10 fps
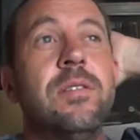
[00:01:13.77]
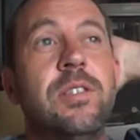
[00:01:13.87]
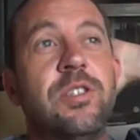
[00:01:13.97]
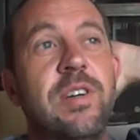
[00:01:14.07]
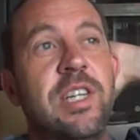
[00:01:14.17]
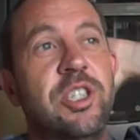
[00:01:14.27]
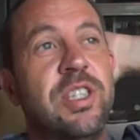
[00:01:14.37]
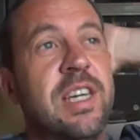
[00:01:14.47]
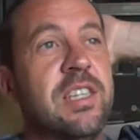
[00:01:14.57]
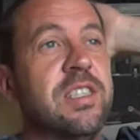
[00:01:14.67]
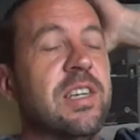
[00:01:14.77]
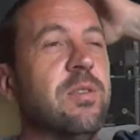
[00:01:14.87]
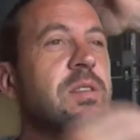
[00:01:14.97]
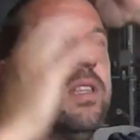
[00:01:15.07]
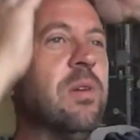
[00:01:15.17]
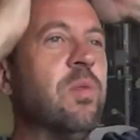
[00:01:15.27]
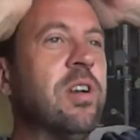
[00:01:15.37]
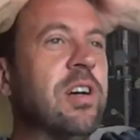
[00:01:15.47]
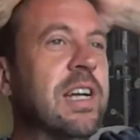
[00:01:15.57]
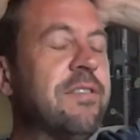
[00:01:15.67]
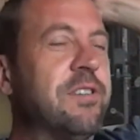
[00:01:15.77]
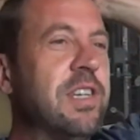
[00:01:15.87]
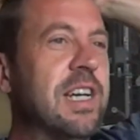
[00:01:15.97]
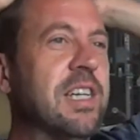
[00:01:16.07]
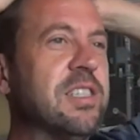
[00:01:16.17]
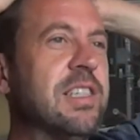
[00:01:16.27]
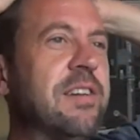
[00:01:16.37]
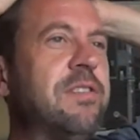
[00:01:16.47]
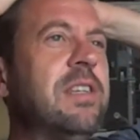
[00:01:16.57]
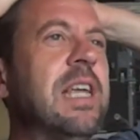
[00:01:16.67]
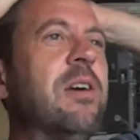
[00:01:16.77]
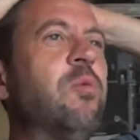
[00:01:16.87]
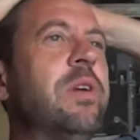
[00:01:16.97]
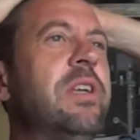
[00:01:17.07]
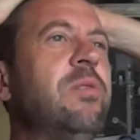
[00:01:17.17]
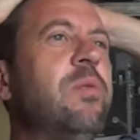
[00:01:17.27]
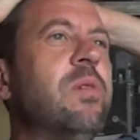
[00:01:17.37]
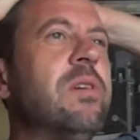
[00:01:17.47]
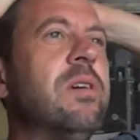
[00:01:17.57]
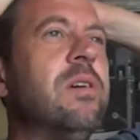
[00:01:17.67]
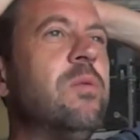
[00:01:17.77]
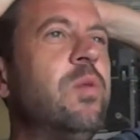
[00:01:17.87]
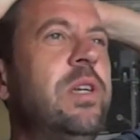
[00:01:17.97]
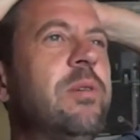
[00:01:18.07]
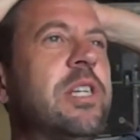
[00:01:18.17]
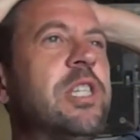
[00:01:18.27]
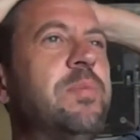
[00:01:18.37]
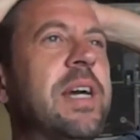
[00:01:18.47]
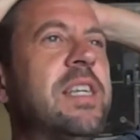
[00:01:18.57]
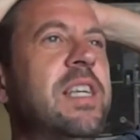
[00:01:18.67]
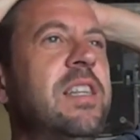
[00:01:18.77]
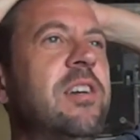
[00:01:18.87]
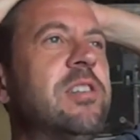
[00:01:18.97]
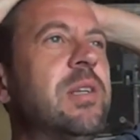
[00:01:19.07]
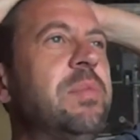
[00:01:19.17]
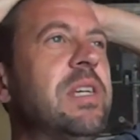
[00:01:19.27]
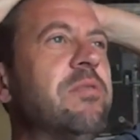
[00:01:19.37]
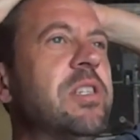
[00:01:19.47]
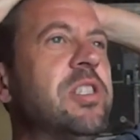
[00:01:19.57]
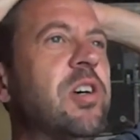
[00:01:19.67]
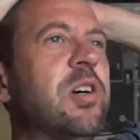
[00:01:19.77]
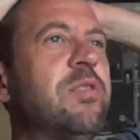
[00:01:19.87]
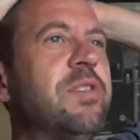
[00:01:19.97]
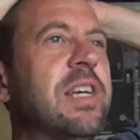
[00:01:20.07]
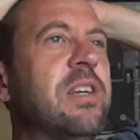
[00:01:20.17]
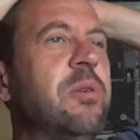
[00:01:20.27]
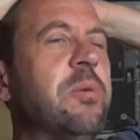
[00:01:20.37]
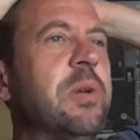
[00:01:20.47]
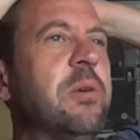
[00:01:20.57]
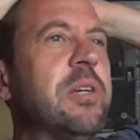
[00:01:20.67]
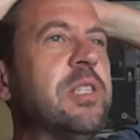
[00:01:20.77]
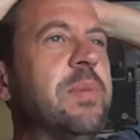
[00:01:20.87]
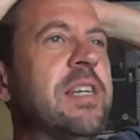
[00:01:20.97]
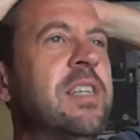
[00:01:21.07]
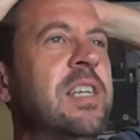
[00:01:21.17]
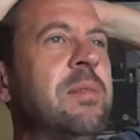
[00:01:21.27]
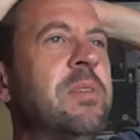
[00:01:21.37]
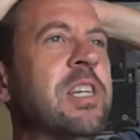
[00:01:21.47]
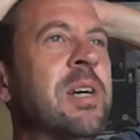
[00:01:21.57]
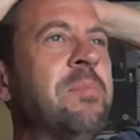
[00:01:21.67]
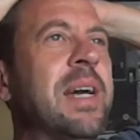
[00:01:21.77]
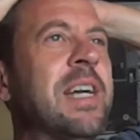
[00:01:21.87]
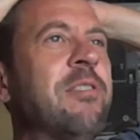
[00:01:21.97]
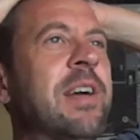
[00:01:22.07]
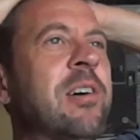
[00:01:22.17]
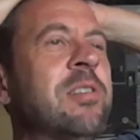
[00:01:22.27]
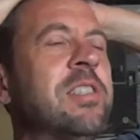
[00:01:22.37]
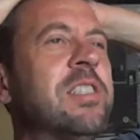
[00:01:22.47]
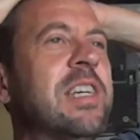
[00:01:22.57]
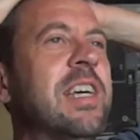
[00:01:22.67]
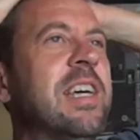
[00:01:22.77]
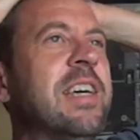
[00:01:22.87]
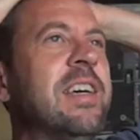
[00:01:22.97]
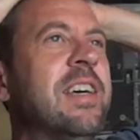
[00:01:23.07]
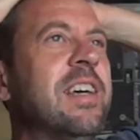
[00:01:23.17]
strange things that, that went on after you guys left. Now, were you were you expecting there to be a resolve? Like, were you expecting him to come back around and say, "Hey"?